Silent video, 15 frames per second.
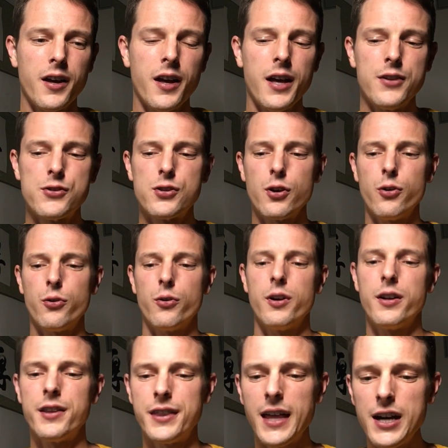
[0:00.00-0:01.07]
And so
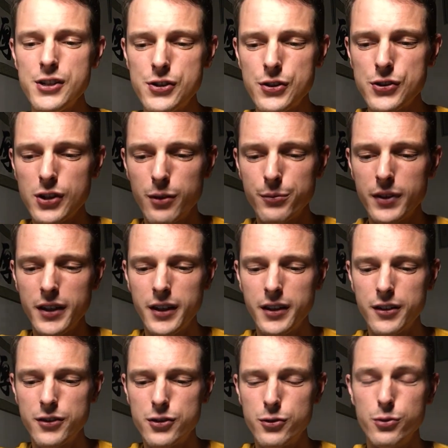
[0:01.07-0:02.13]
that's just
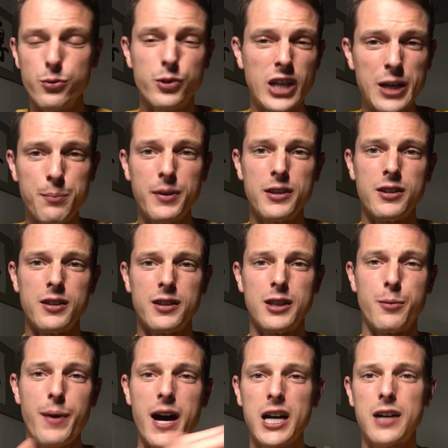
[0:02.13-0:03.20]
something to keep in
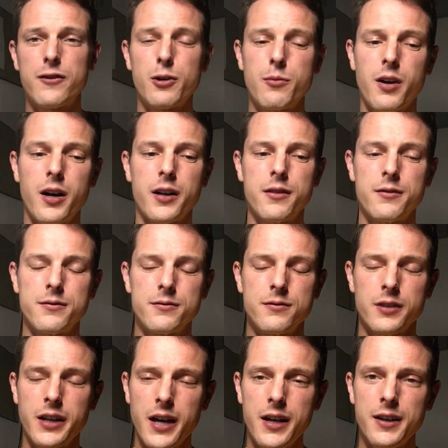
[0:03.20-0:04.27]
the back of your mind,
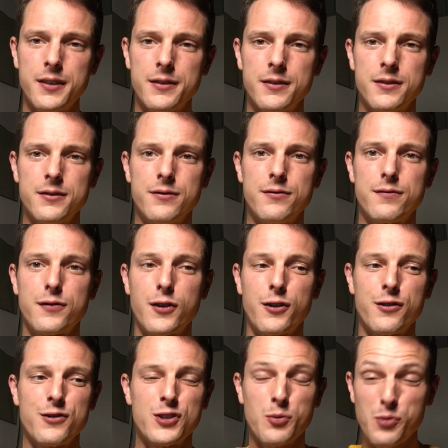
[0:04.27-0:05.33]
okay?
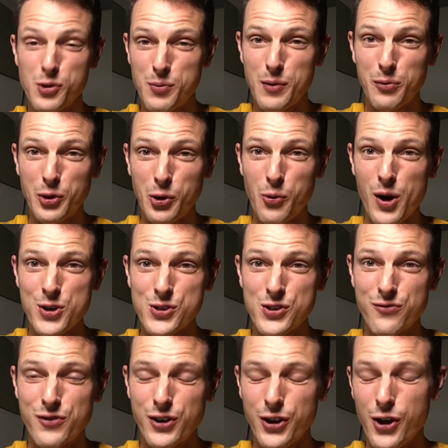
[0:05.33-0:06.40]
For some of the people that are watching
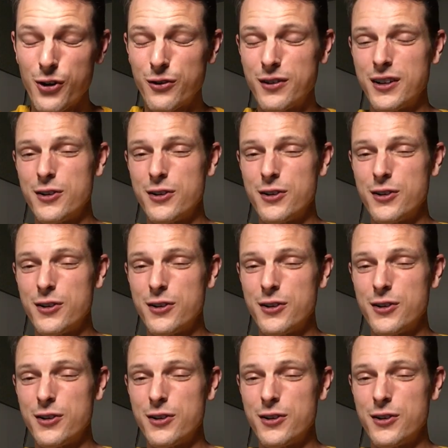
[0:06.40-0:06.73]
this video.